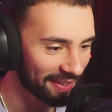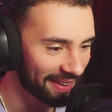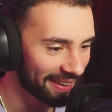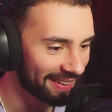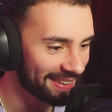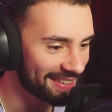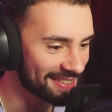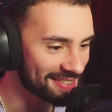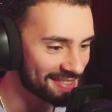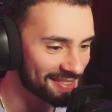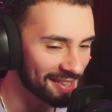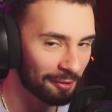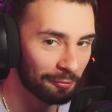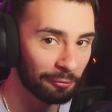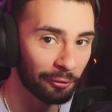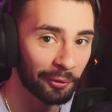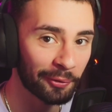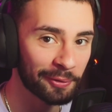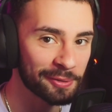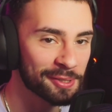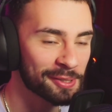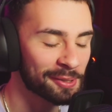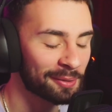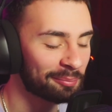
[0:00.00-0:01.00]
He's still
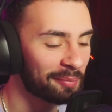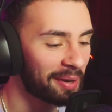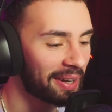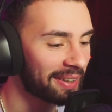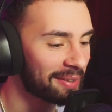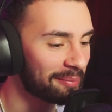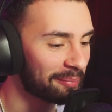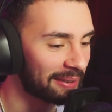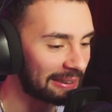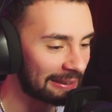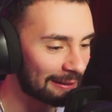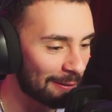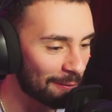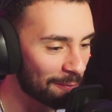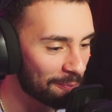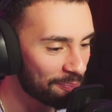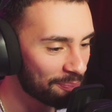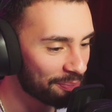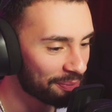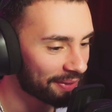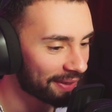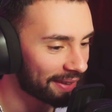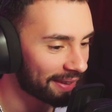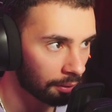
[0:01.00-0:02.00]
focused on Makima, though.
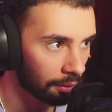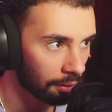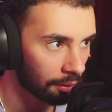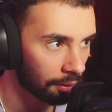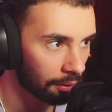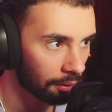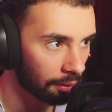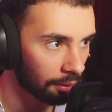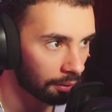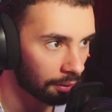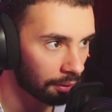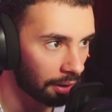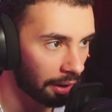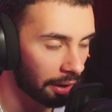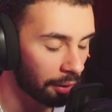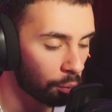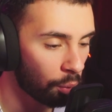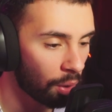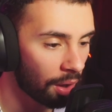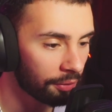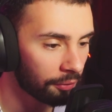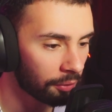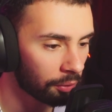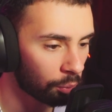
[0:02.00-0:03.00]
I
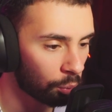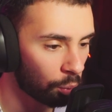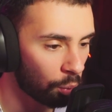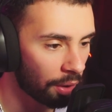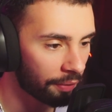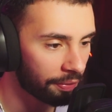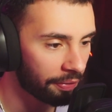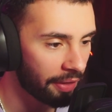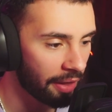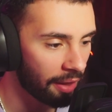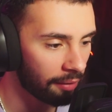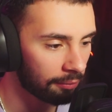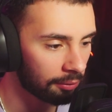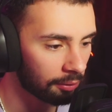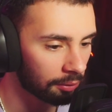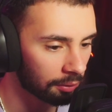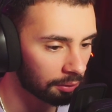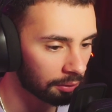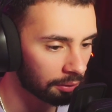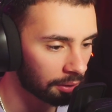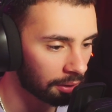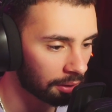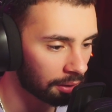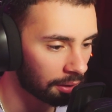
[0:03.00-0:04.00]
wonder what
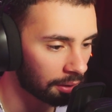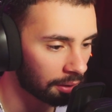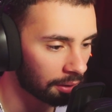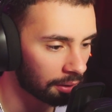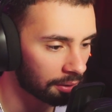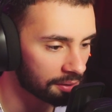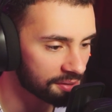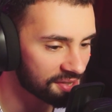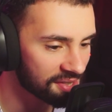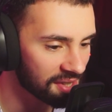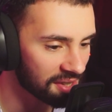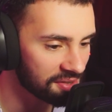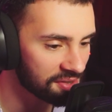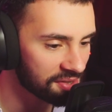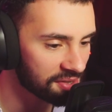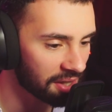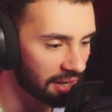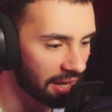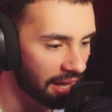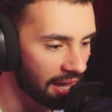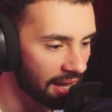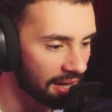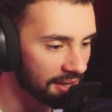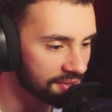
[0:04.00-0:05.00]
devil
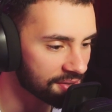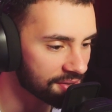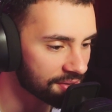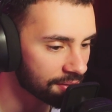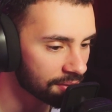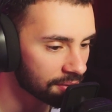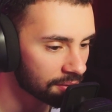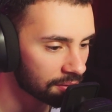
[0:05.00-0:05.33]
Sensei has.